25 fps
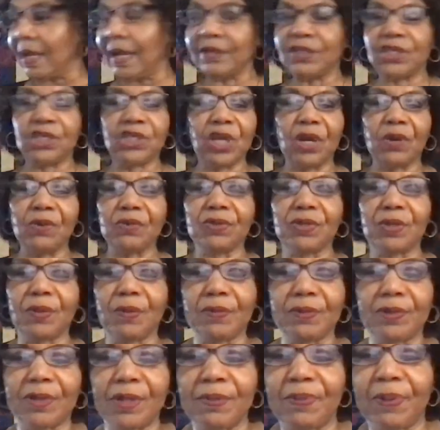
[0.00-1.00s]
show
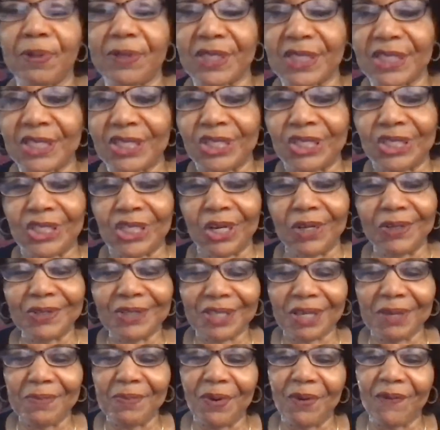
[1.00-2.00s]

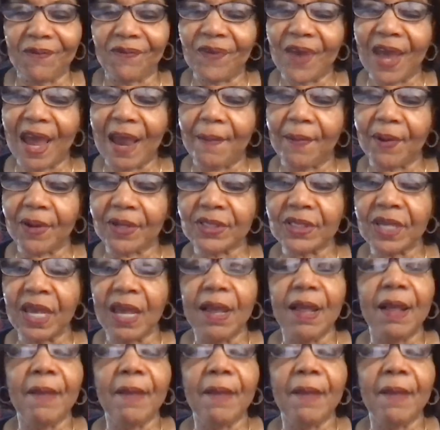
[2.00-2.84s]
some more fabrics,